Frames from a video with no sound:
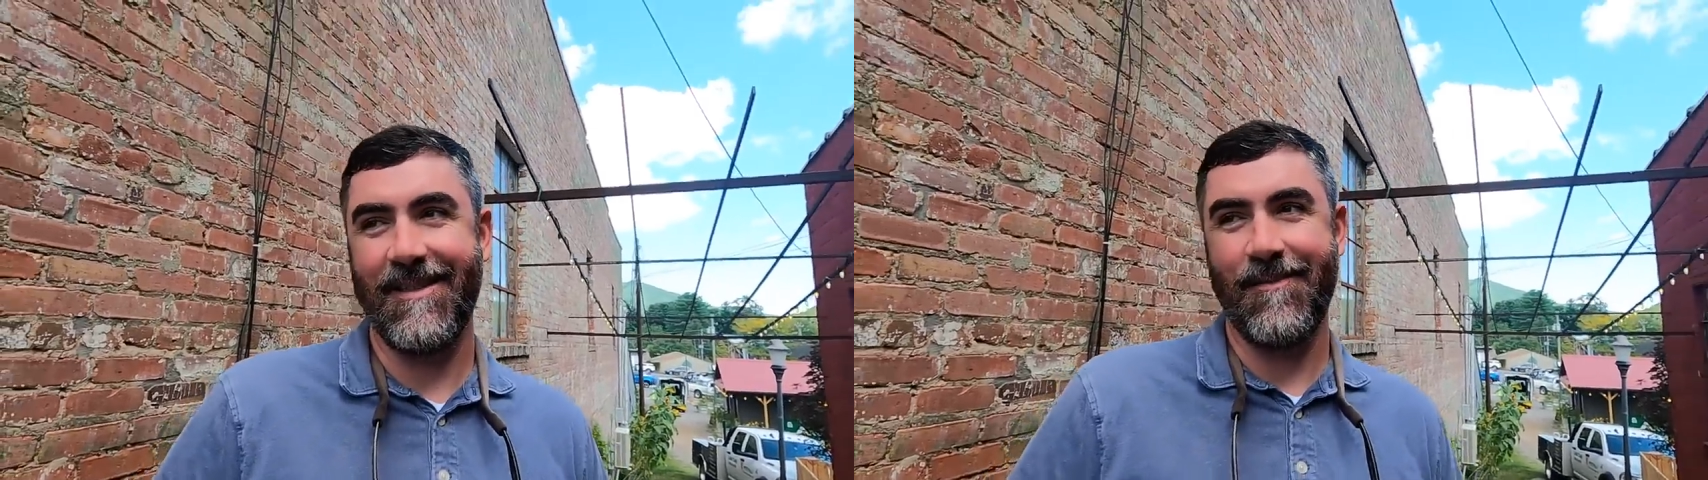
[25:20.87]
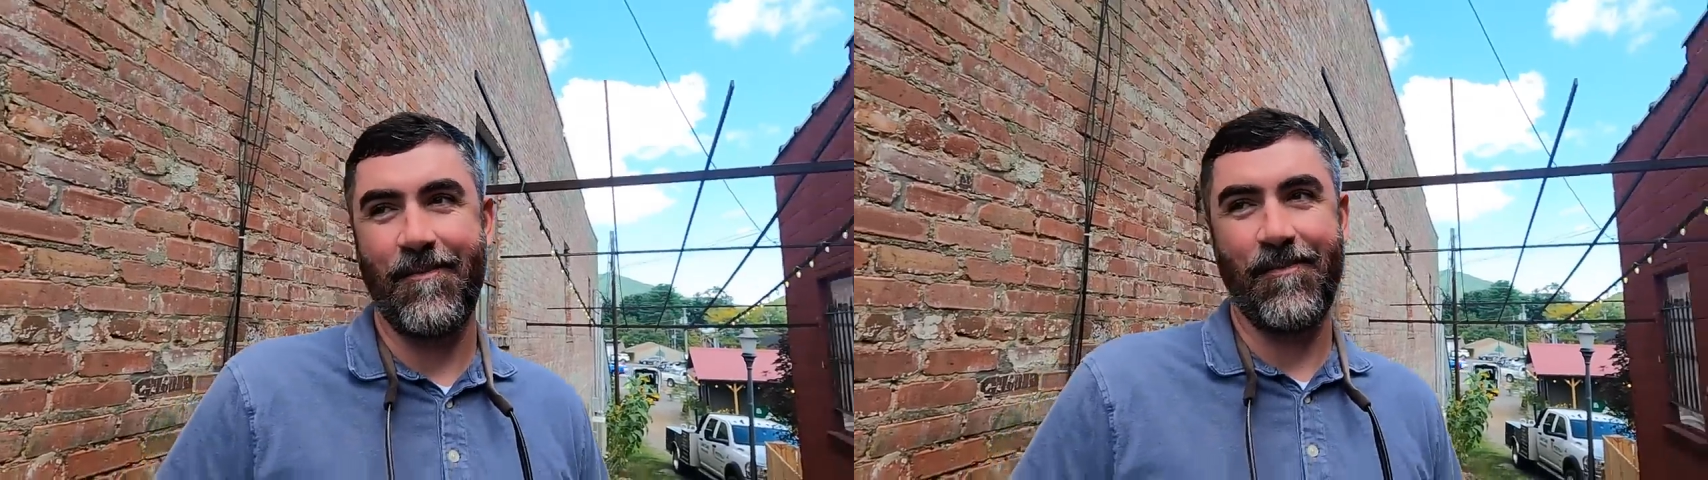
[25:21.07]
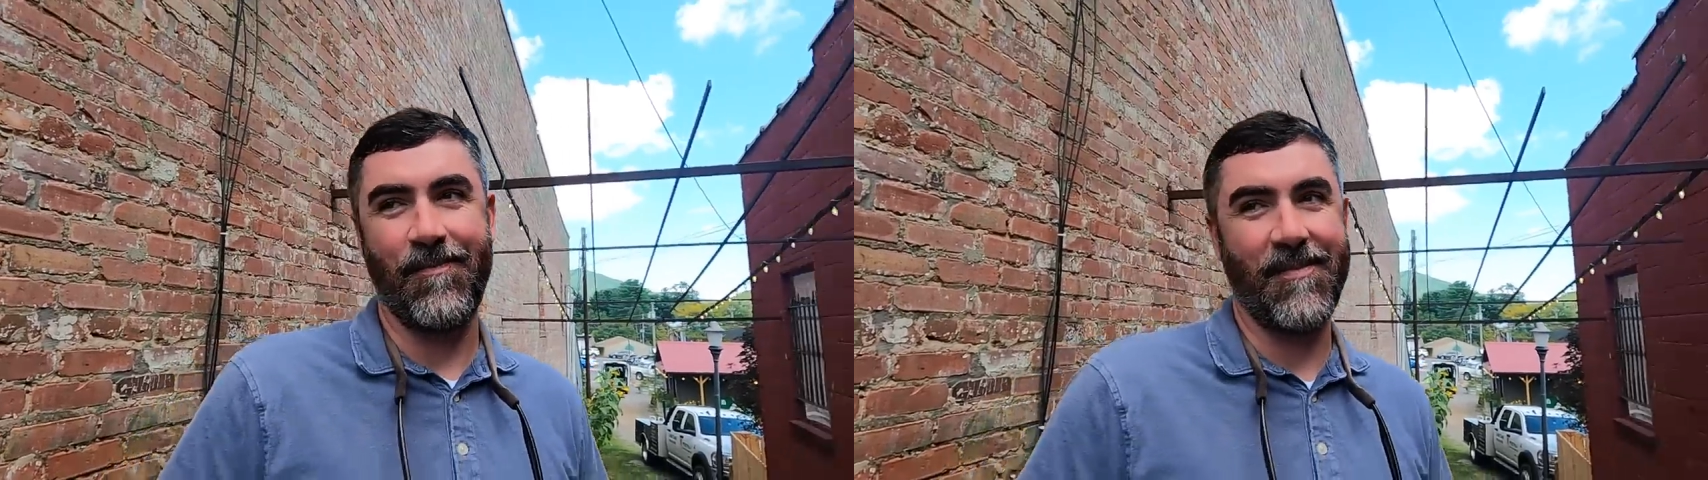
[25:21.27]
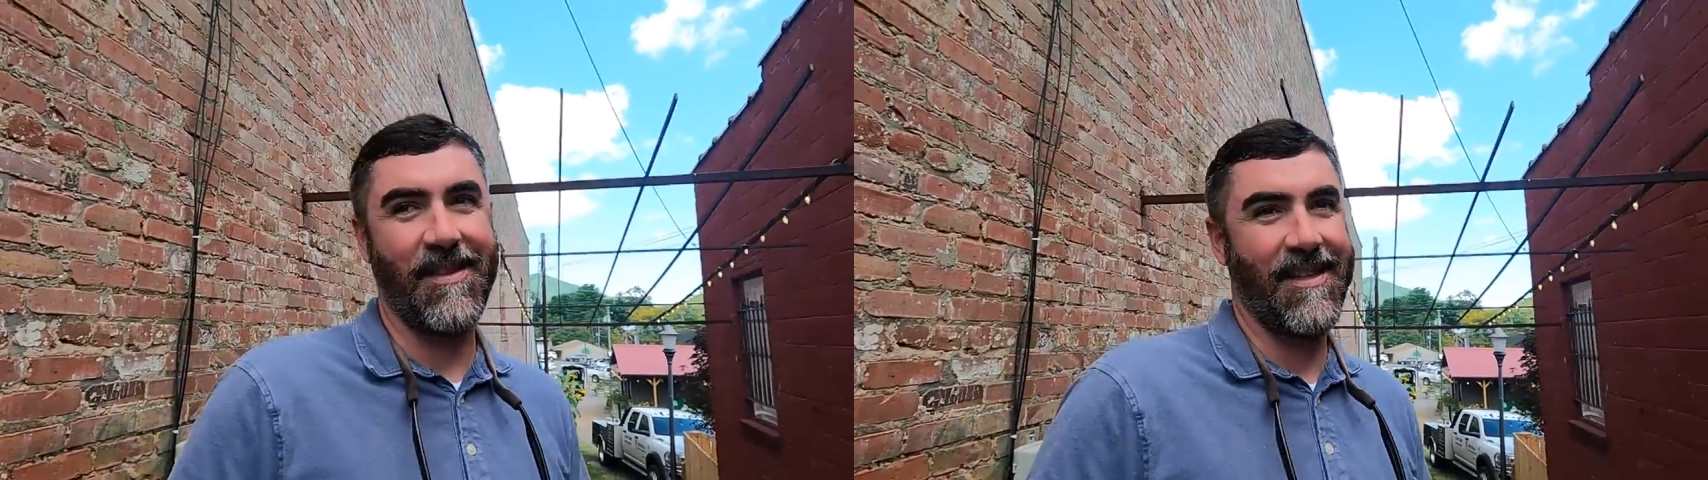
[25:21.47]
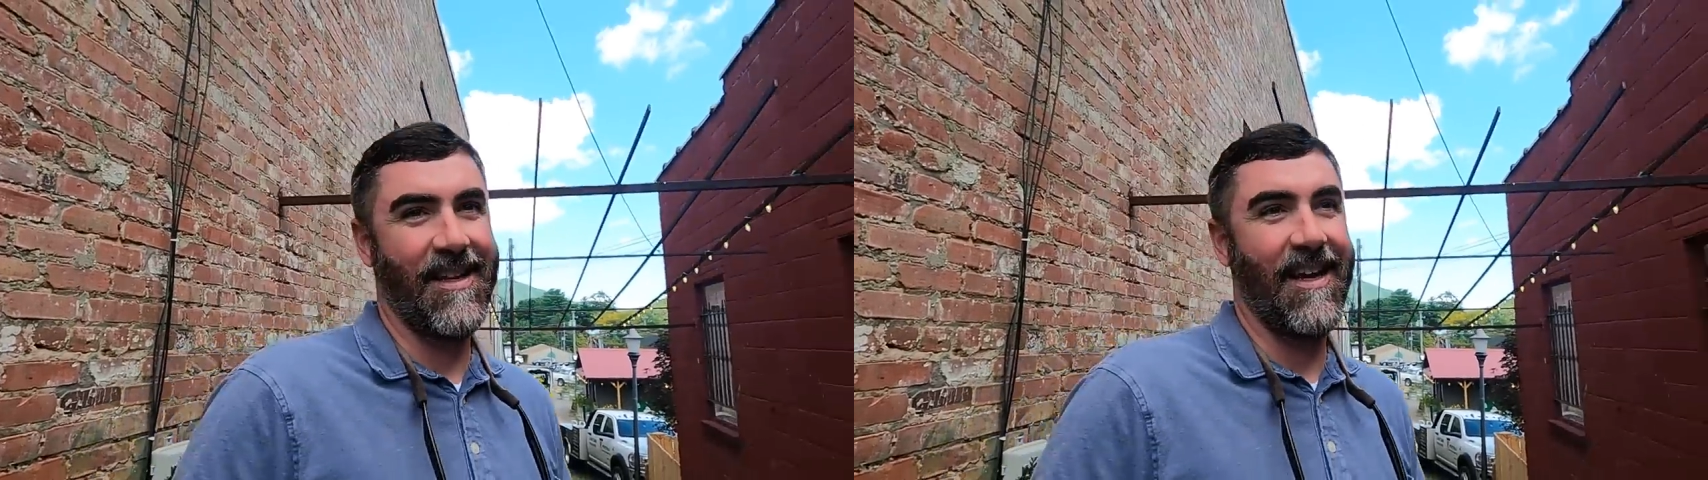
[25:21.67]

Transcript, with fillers: all good.